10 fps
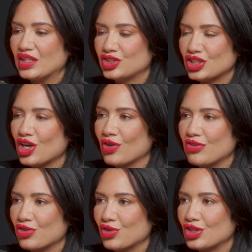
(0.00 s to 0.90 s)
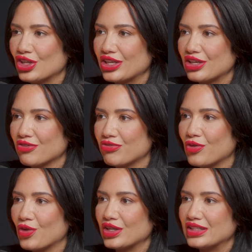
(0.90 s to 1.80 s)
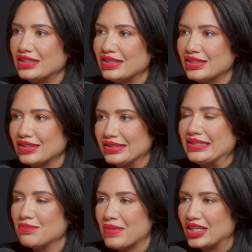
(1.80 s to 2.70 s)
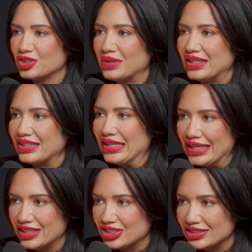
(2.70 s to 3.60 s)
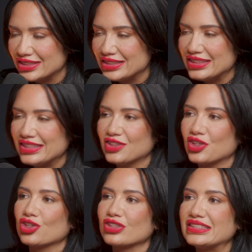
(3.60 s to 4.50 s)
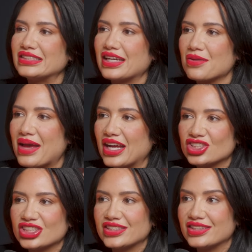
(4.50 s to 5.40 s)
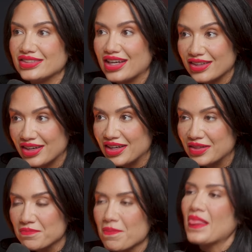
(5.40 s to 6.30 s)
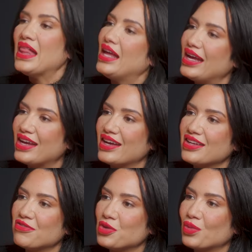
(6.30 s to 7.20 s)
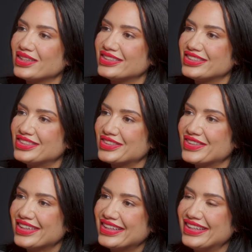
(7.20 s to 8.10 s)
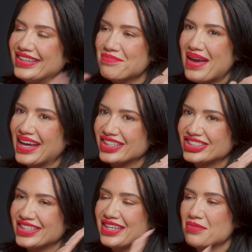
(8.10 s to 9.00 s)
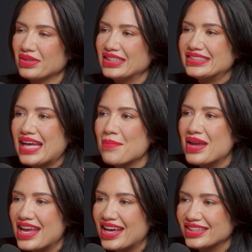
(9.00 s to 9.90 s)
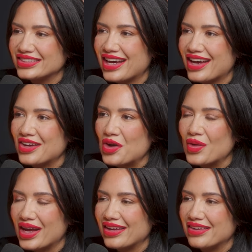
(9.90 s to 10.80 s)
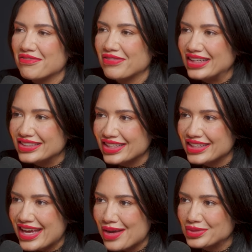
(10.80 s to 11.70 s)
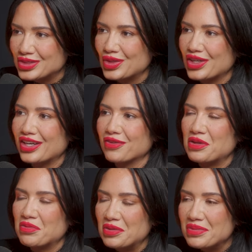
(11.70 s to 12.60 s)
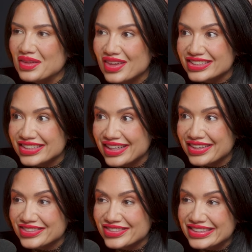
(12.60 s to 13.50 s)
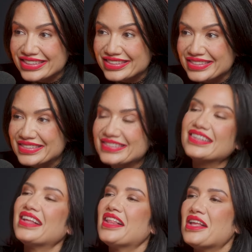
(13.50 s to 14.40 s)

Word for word: So, if you're looking for the elite matchmaking agency, mm-hmm. go to mm-hmm. christianamaxion.com. Mm-hmm. And if you want to join Maxion, please M A X I O N. Find us on the App Store. We will be launching Android soon,